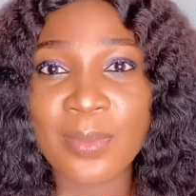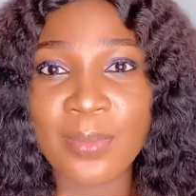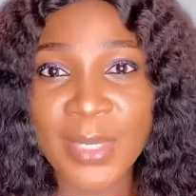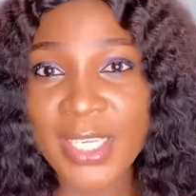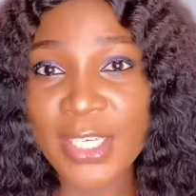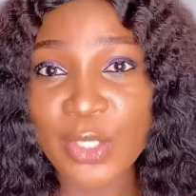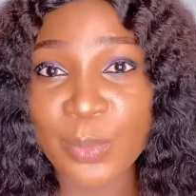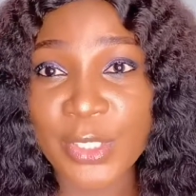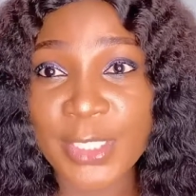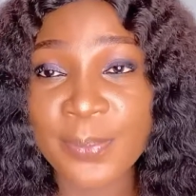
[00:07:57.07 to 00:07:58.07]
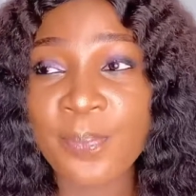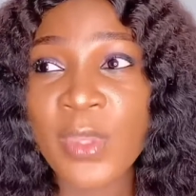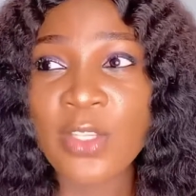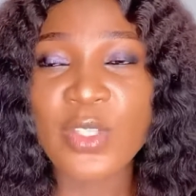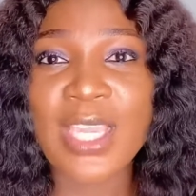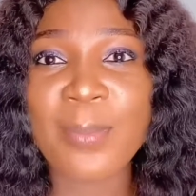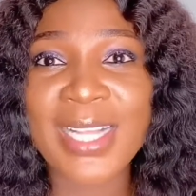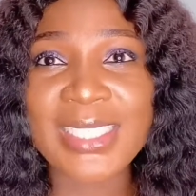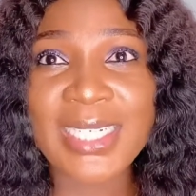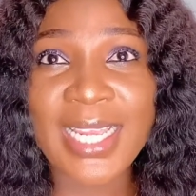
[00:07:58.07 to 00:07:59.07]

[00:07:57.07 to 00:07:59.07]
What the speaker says: making your money. So imagine